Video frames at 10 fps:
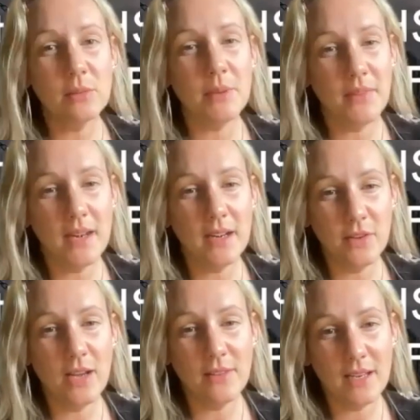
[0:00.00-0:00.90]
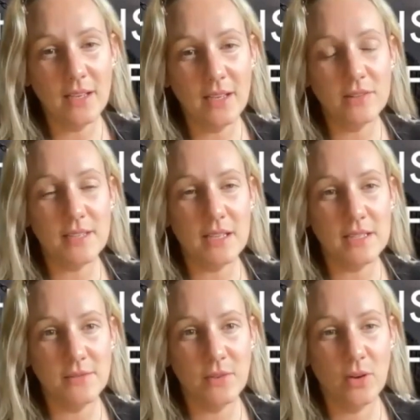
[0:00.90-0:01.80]
but then if you have any
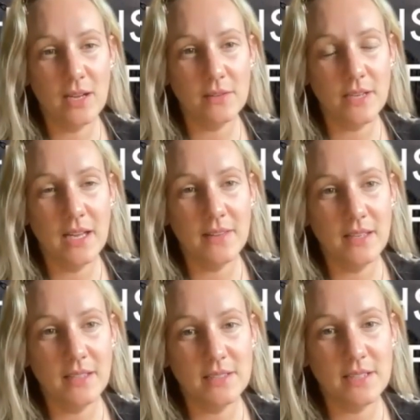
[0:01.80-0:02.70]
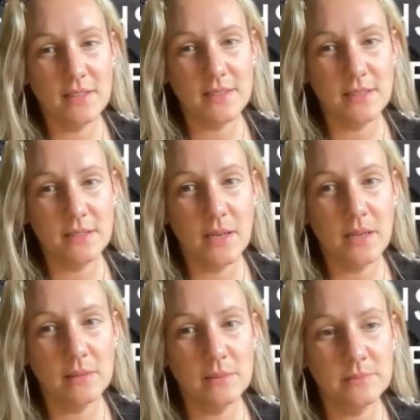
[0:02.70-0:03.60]
context for healthcare, the NHS as
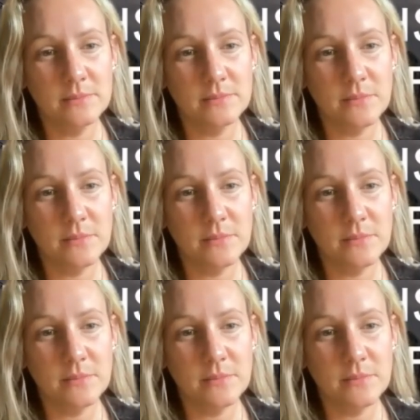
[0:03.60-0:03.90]
well.